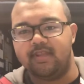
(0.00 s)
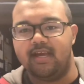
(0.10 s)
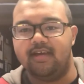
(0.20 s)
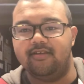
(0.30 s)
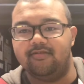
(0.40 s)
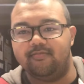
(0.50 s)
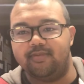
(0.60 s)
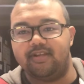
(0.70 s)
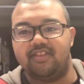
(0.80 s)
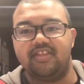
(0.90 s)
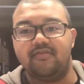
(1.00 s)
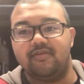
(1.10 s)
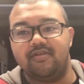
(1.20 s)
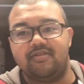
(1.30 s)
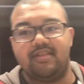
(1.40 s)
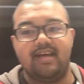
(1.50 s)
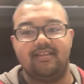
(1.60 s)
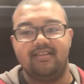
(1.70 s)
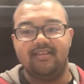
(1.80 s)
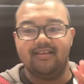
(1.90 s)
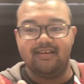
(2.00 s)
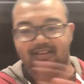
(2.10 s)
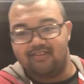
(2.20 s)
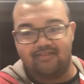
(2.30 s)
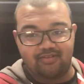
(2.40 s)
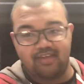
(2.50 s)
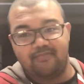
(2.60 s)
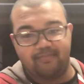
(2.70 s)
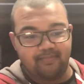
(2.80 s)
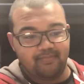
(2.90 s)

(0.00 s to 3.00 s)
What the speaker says: But the thing was that their set